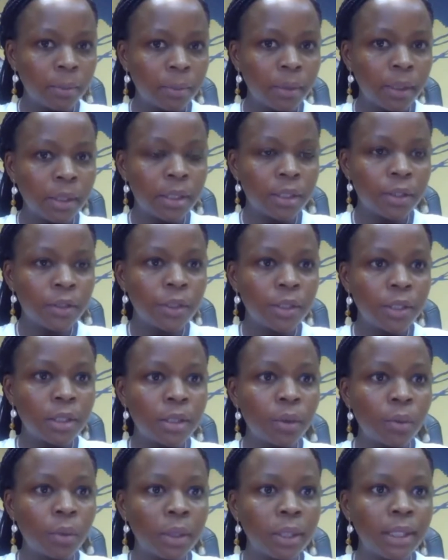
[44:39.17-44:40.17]
this is
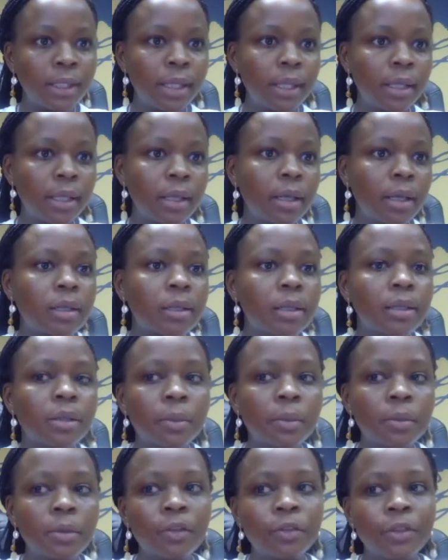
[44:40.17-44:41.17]
just quickly taking us in
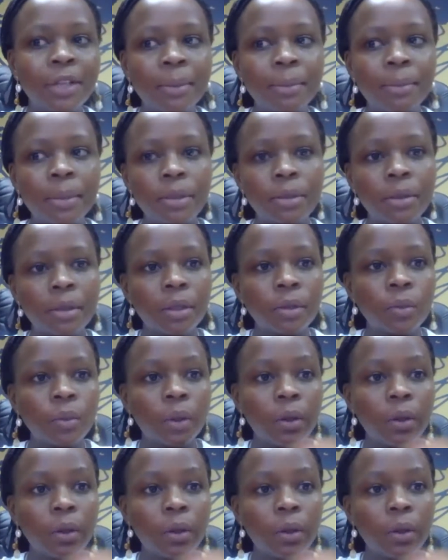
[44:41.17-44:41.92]
terms of numbers so that